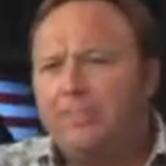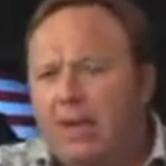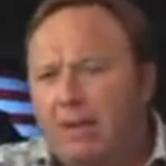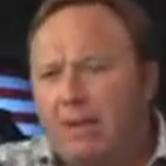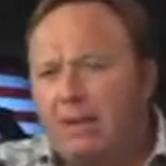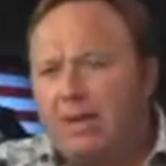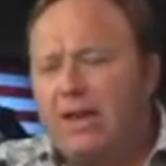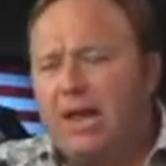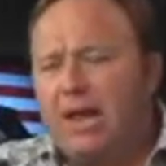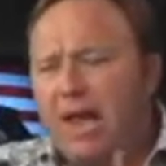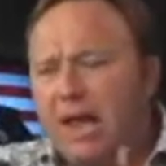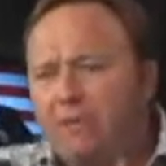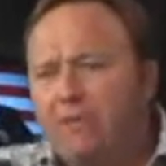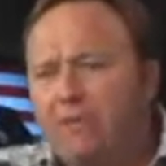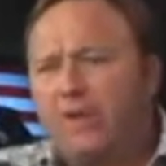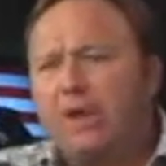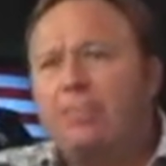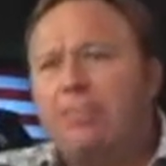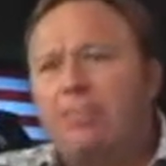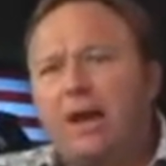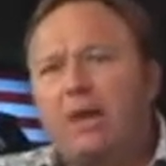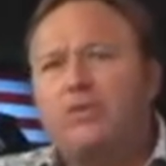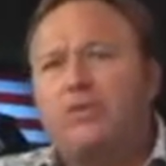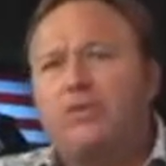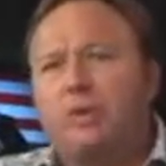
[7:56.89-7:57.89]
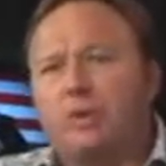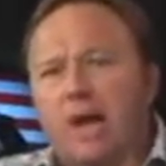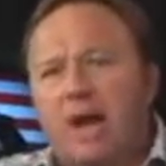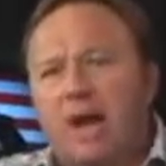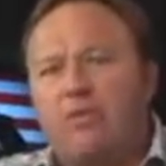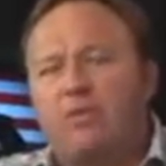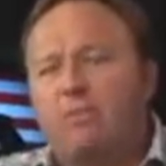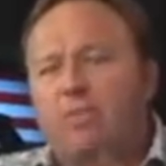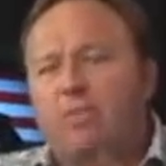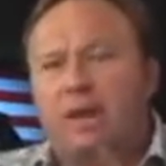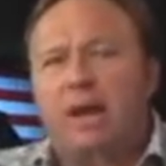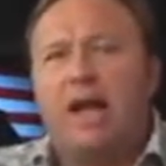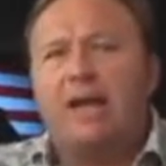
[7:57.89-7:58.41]
I mean, every major
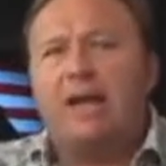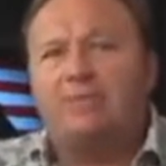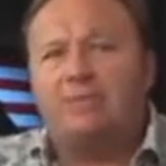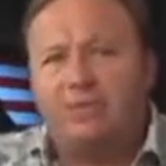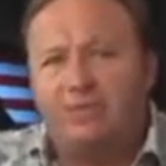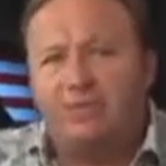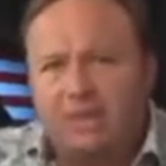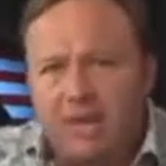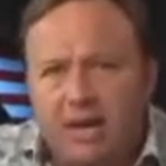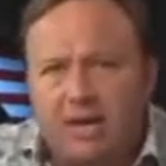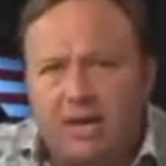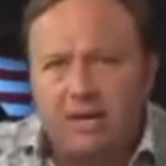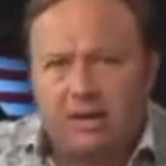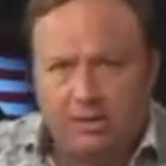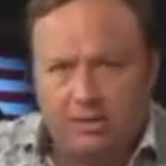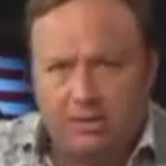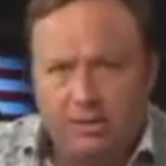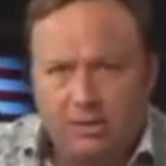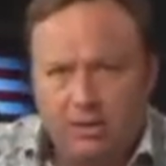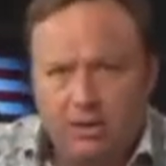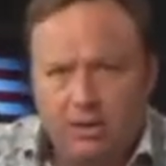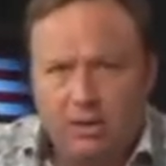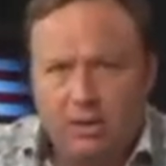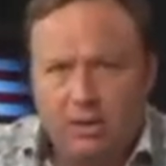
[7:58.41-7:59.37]
government I've studied.